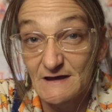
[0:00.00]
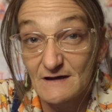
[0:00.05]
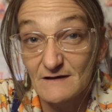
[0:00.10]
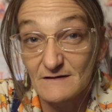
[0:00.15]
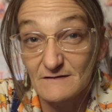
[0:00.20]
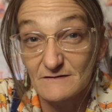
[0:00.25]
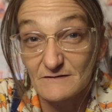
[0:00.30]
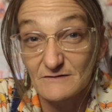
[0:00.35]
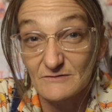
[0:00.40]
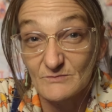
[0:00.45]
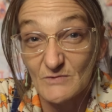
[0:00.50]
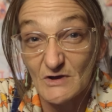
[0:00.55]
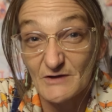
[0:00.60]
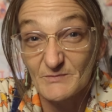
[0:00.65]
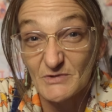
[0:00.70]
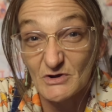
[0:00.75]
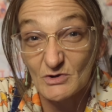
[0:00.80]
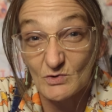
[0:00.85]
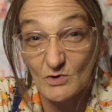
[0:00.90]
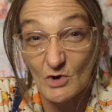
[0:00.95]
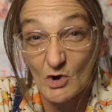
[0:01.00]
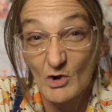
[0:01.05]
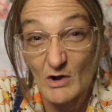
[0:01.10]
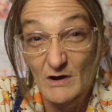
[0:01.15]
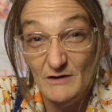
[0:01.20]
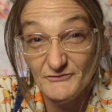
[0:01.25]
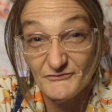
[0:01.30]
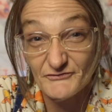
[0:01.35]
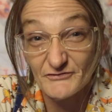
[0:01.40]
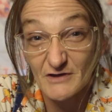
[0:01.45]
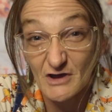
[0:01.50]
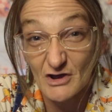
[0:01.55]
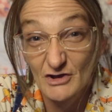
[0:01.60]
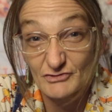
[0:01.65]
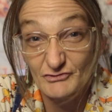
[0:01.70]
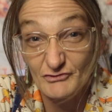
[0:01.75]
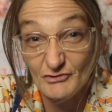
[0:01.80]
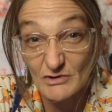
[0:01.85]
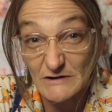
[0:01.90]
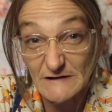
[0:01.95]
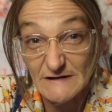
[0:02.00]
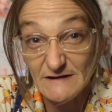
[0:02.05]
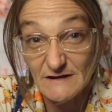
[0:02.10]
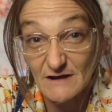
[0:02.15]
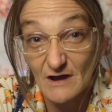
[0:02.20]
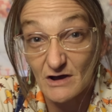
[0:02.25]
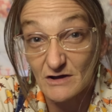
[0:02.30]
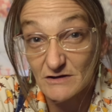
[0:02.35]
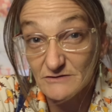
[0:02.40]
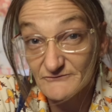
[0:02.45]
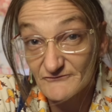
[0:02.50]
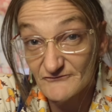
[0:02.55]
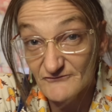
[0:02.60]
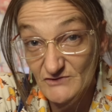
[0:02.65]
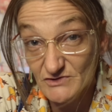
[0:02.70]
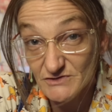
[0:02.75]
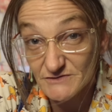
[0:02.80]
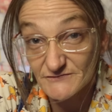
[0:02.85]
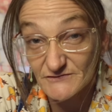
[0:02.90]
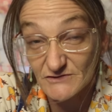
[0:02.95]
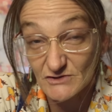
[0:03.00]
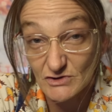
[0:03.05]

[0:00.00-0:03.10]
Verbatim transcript: Um, I've been across the country on foot,